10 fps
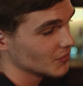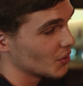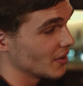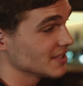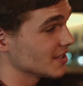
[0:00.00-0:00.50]

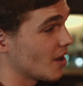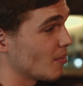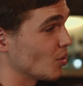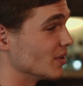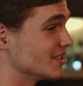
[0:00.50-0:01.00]
Go ask the
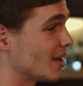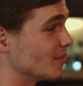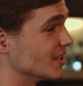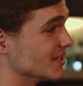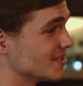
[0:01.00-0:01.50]
couple what
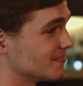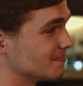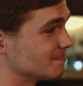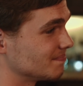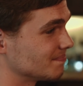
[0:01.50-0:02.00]
time it is.
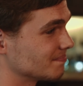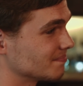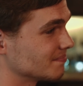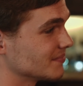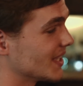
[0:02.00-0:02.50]

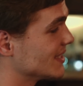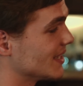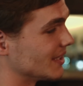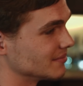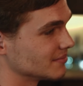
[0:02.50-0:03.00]
That's
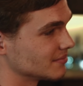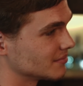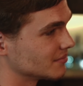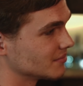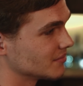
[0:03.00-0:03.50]
it.
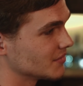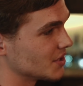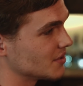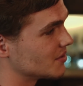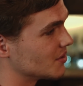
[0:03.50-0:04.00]

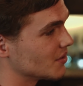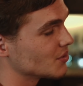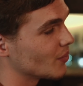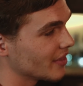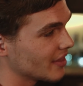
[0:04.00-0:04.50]
Just do
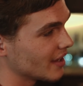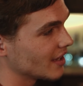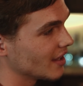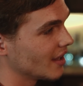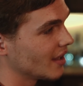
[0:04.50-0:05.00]
this one
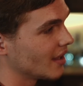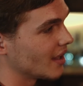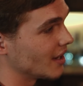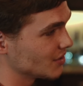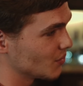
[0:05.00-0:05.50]
thing,
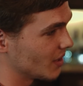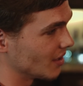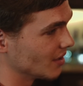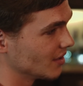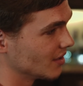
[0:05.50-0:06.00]
and I swear,